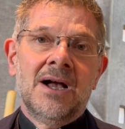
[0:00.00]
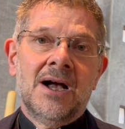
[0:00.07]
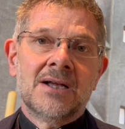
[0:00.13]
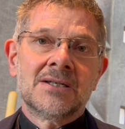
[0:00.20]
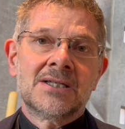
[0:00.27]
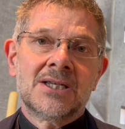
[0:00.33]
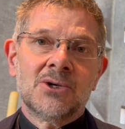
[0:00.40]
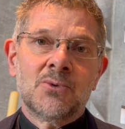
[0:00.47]

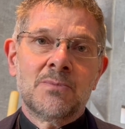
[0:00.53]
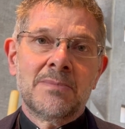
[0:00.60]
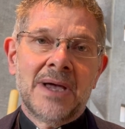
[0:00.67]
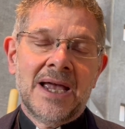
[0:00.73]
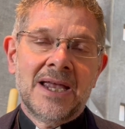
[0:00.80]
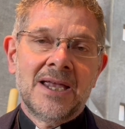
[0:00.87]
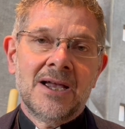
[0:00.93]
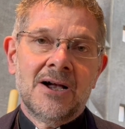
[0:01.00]
until
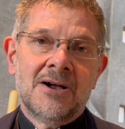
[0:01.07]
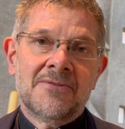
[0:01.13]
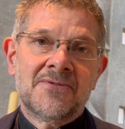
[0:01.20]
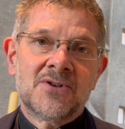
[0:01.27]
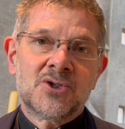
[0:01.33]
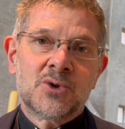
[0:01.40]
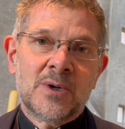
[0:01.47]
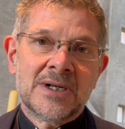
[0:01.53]
May
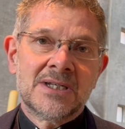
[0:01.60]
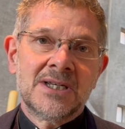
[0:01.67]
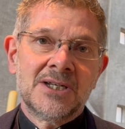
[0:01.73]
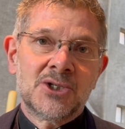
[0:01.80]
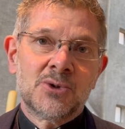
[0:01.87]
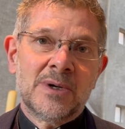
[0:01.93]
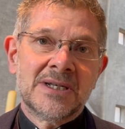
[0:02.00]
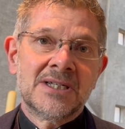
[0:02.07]
of
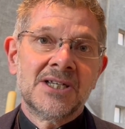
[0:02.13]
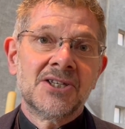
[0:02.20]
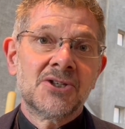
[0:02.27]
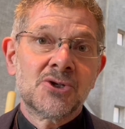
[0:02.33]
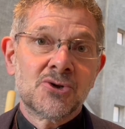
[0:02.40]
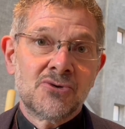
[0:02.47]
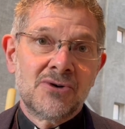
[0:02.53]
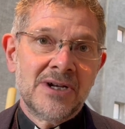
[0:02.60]

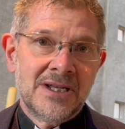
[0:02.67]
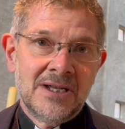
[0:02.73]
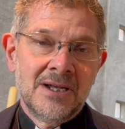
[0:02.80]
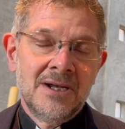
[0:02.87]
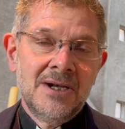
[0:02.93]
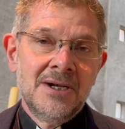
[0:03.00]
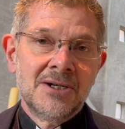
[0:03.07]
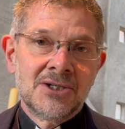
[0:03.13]
2023.
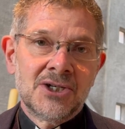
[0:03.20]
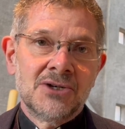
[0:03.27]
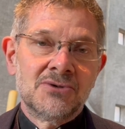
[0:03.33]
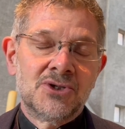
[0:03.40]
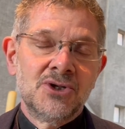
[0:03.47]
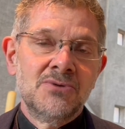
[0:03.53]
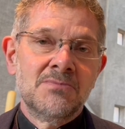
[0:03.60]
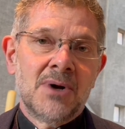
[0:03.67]
So
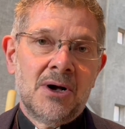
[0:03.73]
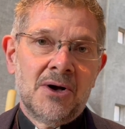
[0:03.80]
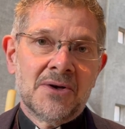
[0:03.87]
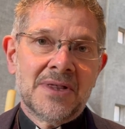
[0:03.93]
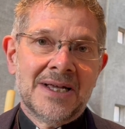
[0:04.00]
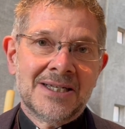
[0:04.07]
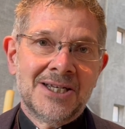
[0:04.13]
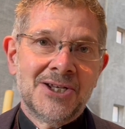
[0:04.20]
do mark
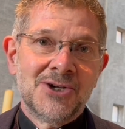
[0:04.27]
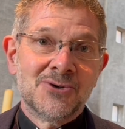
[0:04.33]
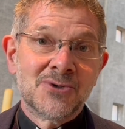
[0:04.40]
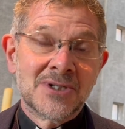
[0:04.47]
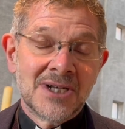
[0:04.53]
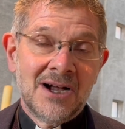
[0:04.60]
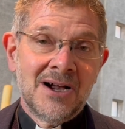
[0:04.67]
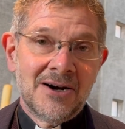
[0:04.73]
that in your
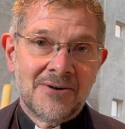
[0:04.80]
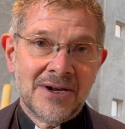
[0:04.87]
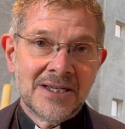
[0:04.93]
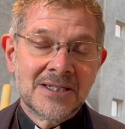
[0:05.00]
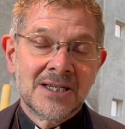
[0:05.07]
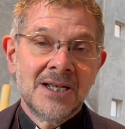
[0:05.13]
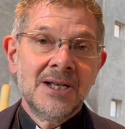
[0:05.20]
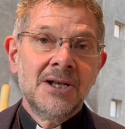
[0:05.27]

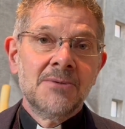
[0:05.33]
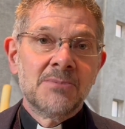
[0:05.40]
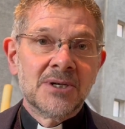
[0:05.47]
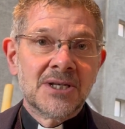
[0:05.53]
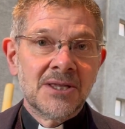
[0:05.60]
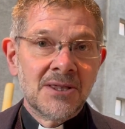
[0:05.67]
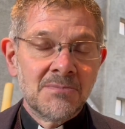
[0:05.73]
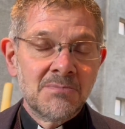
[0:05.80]
diaries.
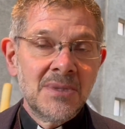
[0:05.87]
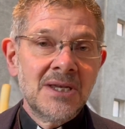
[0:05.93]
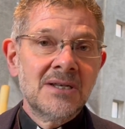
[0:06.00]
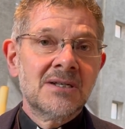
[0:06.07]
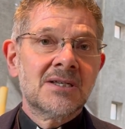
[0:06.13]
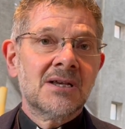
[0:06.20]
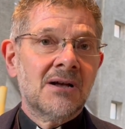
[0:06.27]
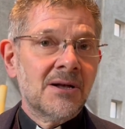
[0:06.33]
But in the
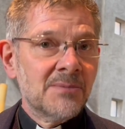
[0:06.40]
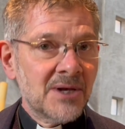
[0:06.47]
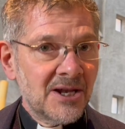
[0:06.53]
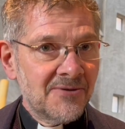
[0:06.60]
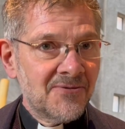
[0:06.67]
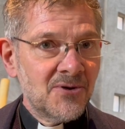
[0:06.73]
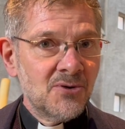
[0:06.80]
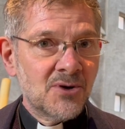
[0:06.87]
meantime,
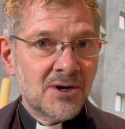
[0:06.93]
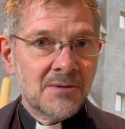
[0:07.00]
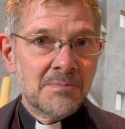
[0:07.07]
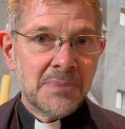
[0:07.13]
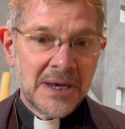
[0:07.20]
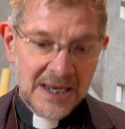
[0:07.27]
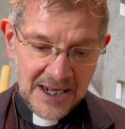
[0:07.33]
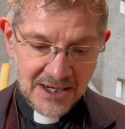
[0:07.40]
if you can
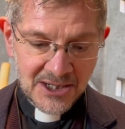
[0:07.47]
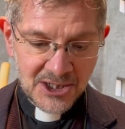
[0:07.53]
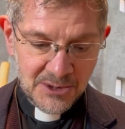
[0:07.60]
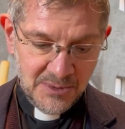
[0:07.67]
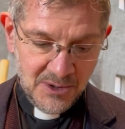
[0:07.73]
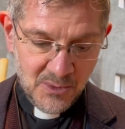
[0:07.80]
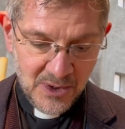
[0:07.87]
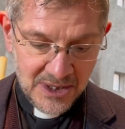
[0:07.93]
plan to
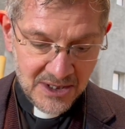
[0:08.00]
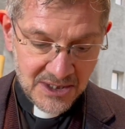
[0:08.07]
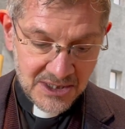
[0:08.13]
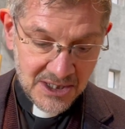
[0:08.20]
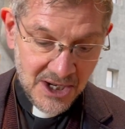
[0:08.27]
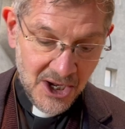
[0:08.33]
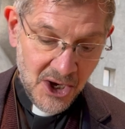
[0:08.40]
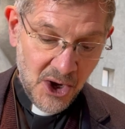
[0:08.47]
be with
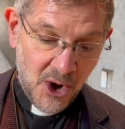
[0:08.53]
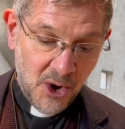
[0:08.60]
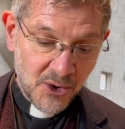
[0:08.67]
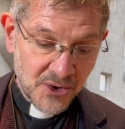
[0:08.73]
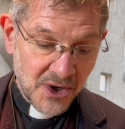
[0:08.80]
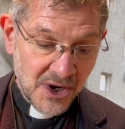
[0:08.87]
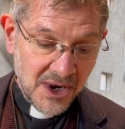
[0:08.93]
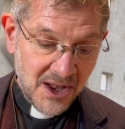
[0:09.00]
us
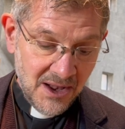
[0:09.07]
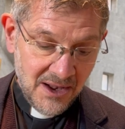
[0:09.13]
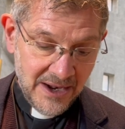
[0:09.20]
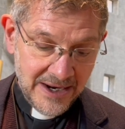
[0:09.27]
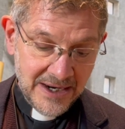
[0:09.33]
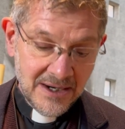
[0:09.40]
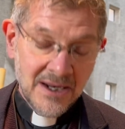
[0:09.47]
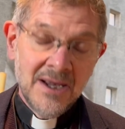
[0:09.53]

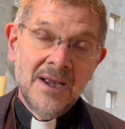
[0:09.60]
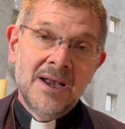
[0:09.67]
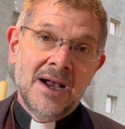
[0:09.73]
online